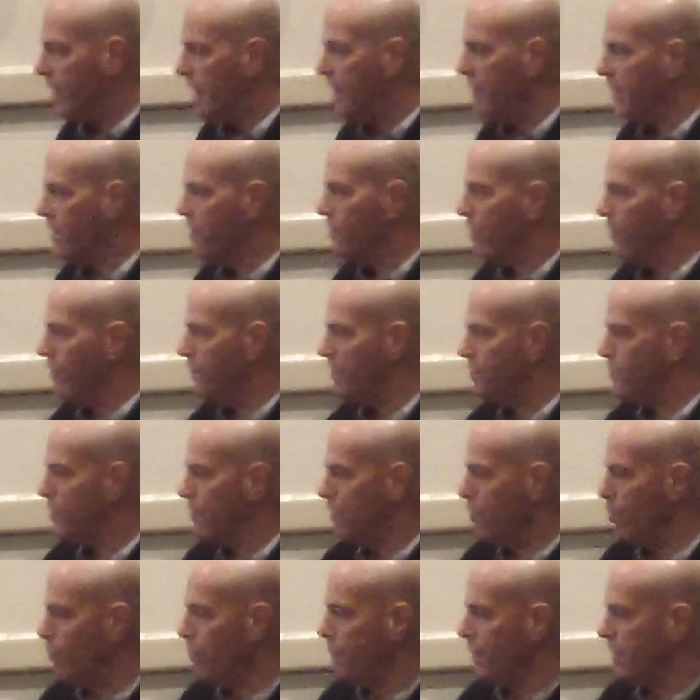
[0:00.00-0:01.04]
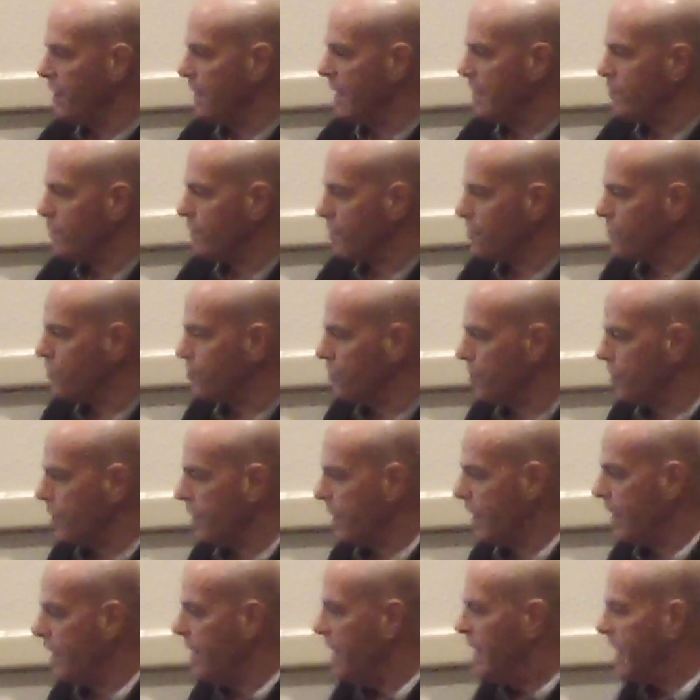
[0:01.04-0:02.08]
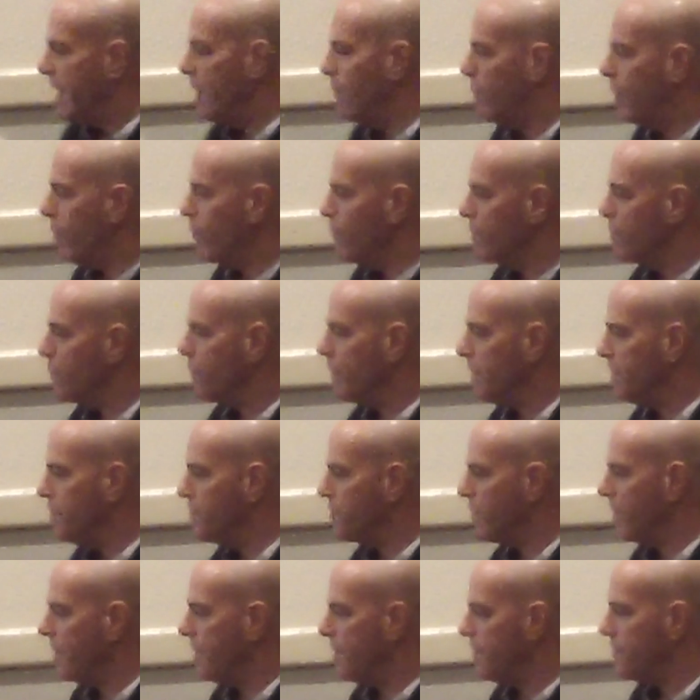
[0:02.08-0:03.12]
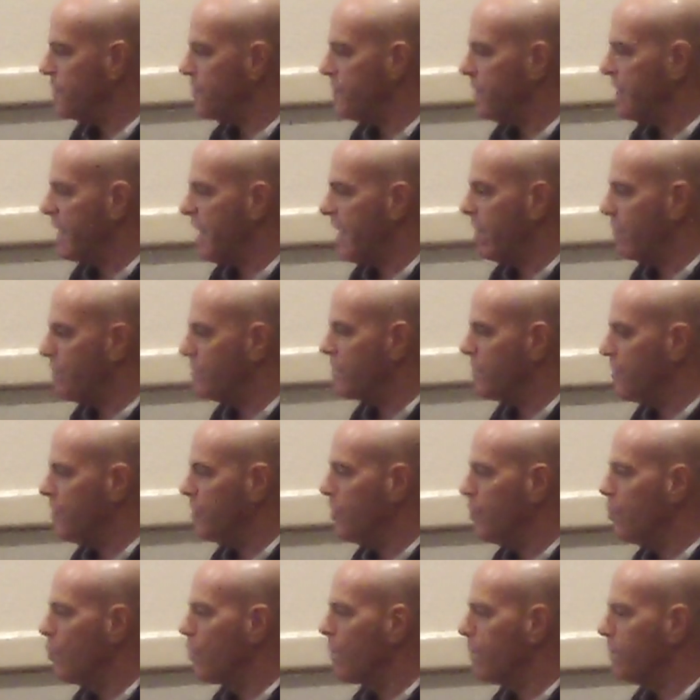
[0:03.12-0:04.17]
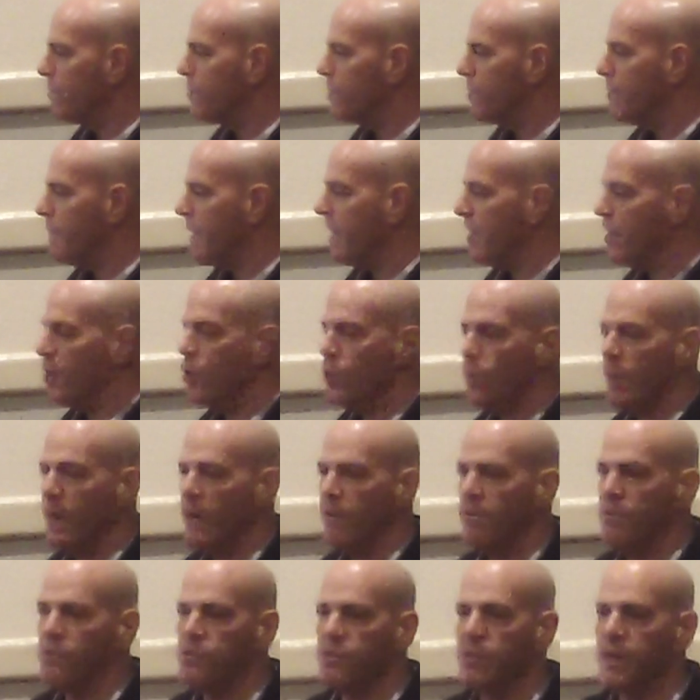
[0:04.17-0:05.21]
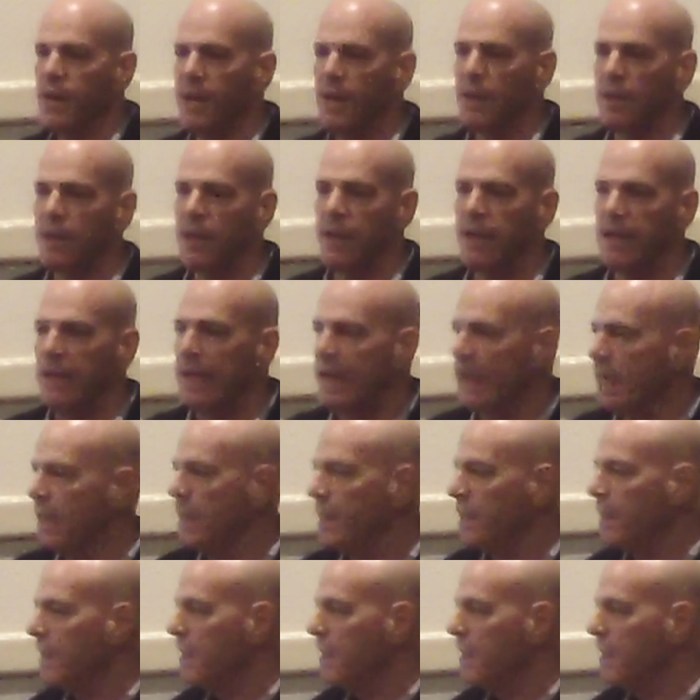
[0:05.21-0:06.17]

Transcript: And they call this a global electric circuit. And what we're really starting to see now is an enormous amount of ground-to-sky lightning.